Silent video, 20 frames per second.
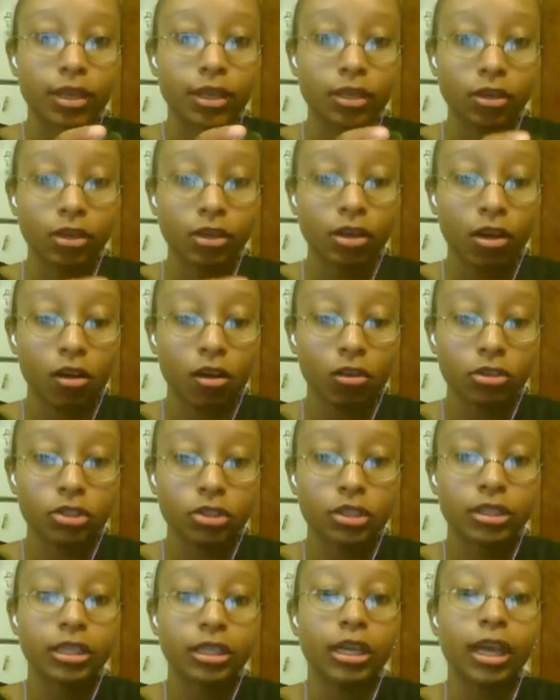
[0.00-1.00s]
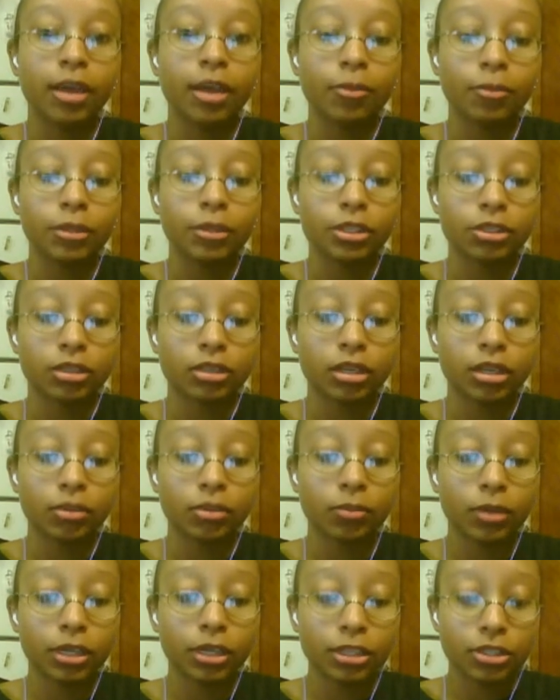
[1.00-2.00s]
cauldron, what you're gonna
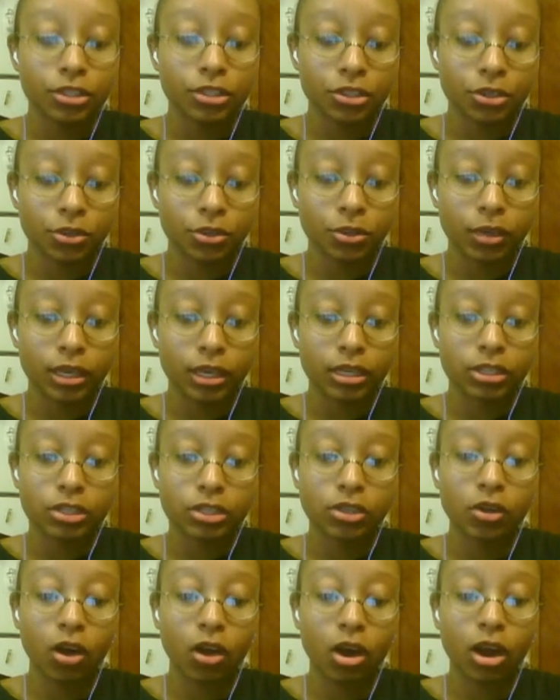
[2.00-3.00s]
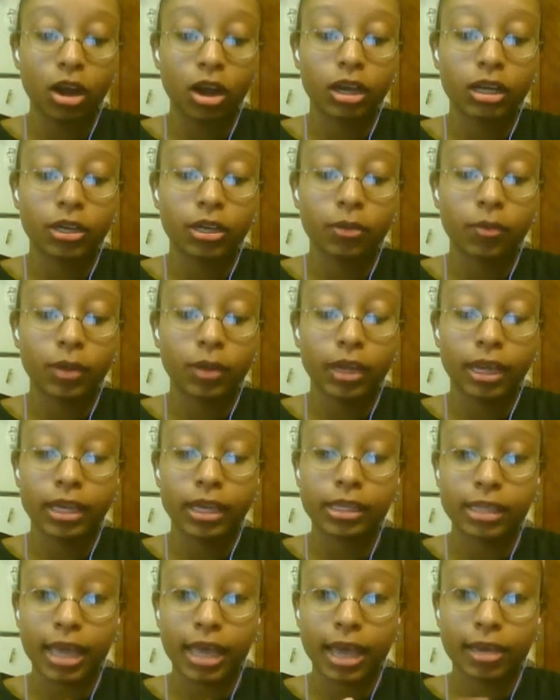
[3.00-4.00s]
want to do is you are gonna want to
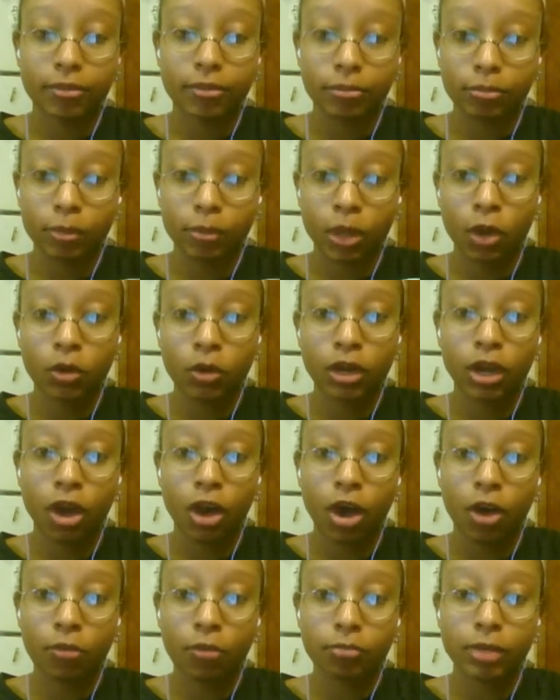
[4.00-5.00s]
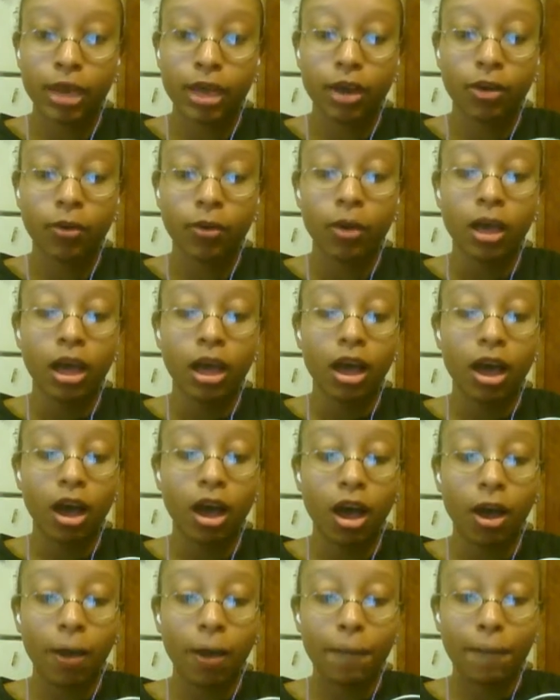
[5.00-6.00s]
get that coating off. Now,
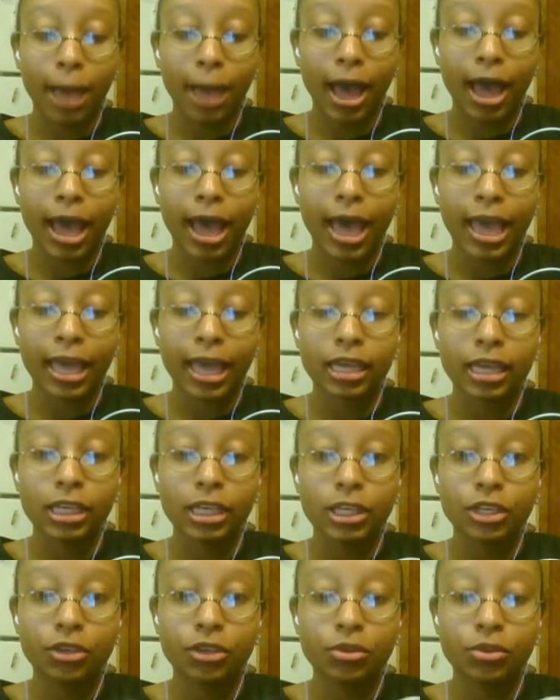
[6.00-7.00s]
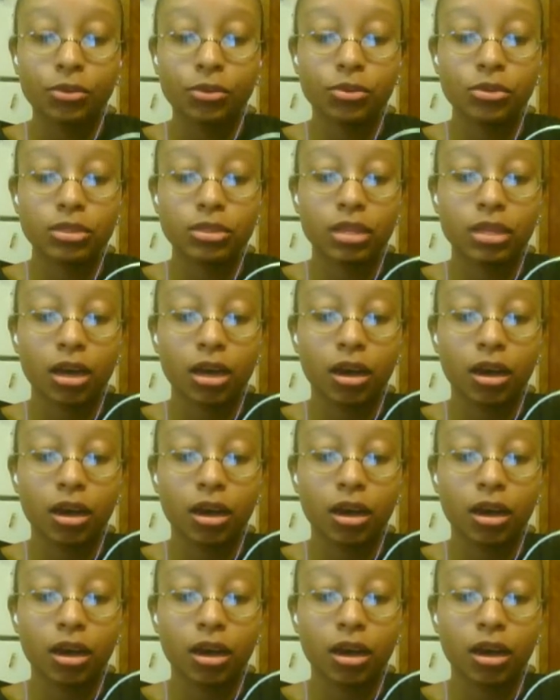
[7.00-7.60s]
I used